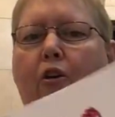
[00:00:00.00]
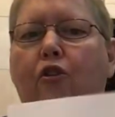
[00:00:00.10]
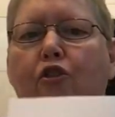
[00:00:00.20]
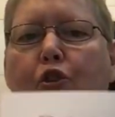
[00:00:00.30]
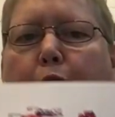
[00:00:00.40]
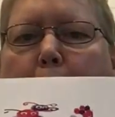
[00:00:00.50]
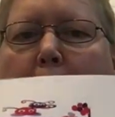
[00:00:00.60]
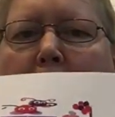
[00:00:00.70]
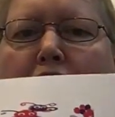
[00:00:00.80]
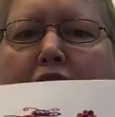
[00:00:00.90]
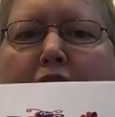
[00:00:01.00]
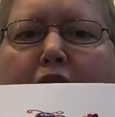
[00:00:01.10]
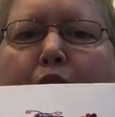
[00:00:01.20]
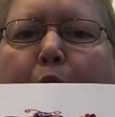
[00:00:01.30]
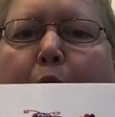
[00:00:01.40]

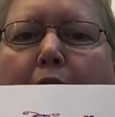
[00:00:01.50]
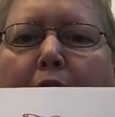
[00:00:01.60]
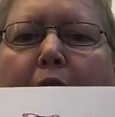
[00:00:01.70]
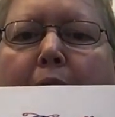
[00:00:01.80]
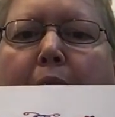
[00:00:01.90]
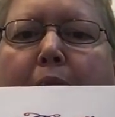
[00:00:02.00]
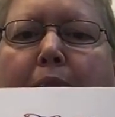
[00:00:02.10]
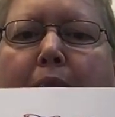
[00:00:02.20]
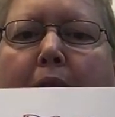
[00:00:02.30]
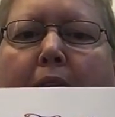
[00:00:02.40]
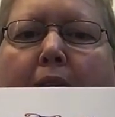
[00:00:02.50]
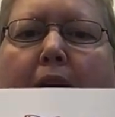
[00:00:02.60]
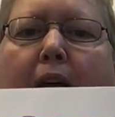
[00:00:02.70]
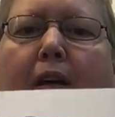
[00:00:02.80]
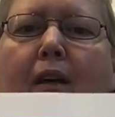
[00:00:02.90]
directions for you.
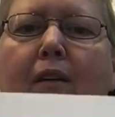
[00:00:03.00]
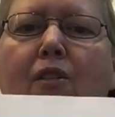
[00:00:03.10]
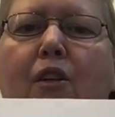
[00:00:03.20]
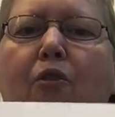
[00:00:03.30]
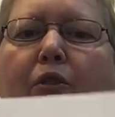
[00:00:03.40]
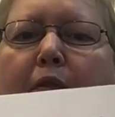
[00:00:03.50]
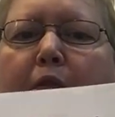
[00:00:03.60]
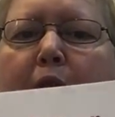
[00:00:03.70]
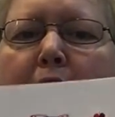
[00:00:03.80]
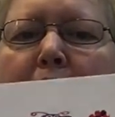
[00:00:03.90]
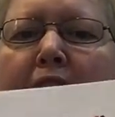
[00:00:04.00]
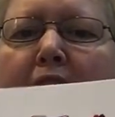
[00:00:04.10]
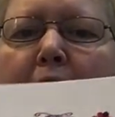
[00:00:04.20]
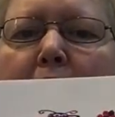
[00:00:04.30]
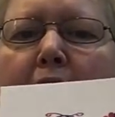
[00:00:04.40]
So the first thing
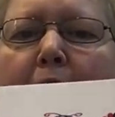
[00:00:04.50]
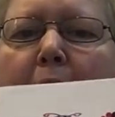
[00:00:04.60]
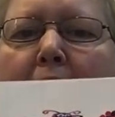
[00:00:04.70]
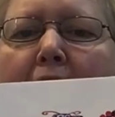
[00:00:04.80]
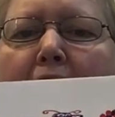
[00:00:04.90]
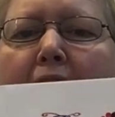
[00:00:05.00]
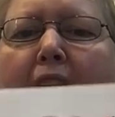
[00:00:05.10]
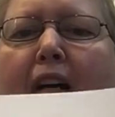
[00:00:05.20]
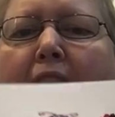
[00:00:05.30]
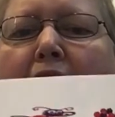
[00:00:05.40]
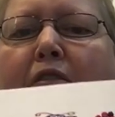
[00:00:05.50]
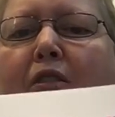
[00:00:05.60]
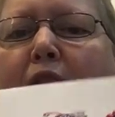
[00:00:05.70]
I'm going to make, I don't know